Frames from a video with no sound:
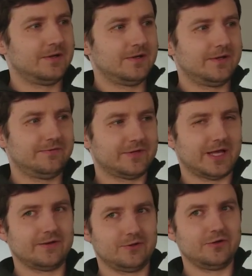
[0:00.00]
If you
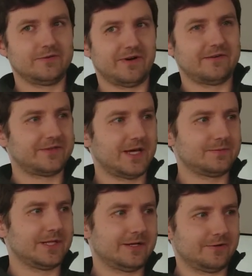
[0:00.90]
do it 5
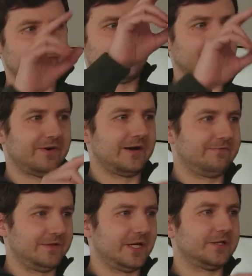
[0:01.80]
times, like you wrote
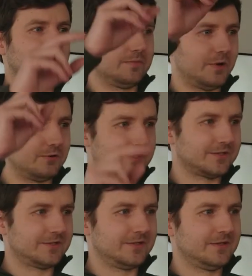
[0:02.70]
5 identical
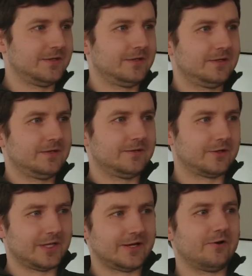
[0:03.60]
posts.
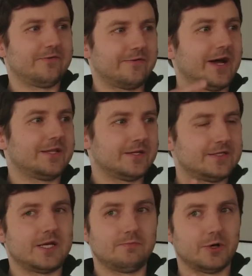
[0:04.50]
not like overwriting the
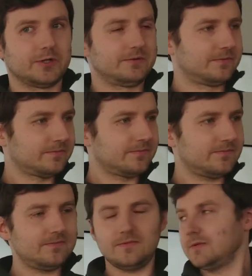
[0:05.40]
same one.
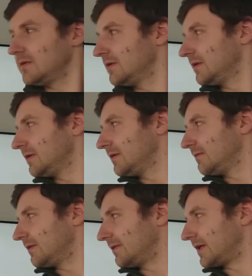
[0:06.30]

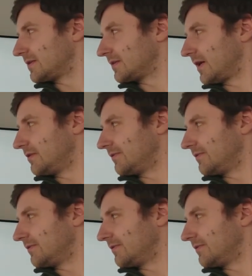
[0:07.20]
Well, that's kind of